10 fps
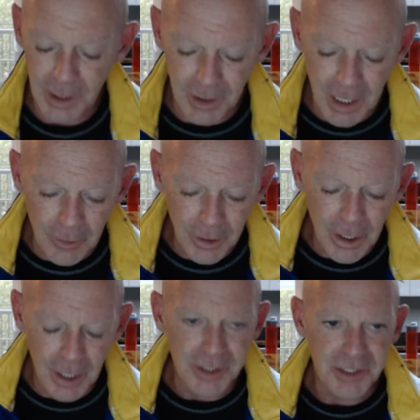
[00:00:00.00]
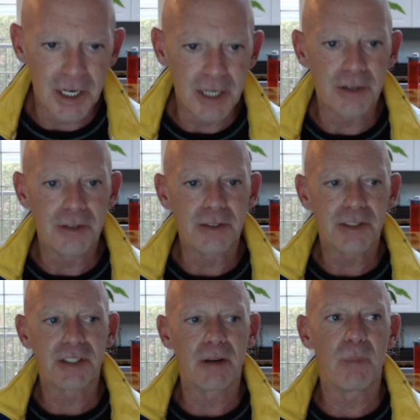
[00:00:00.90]
Kelly and I decided
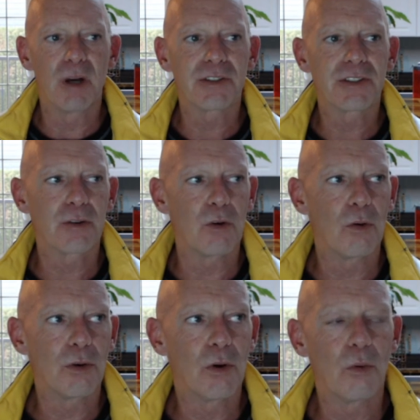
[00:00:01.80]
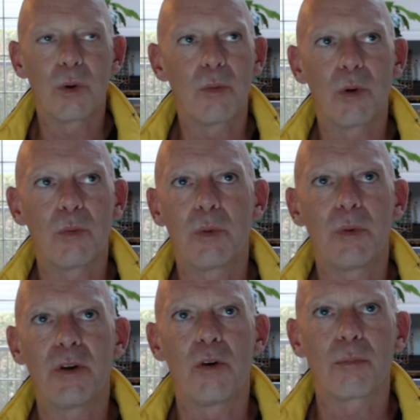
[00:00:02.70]
some months ago, we
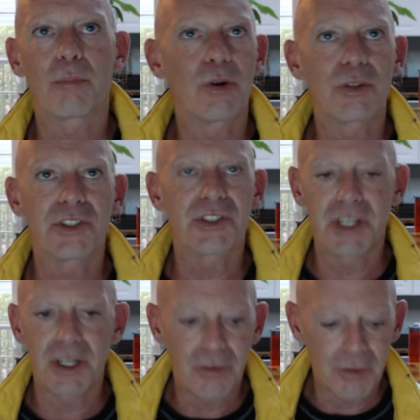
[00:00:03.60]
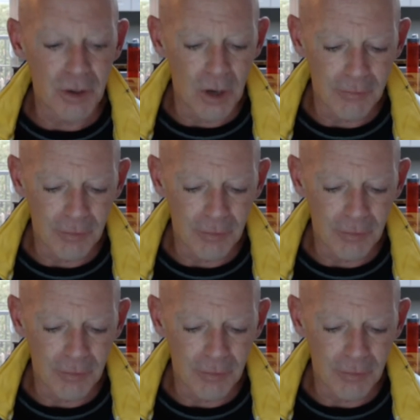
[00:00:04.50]
don't purchase anything off the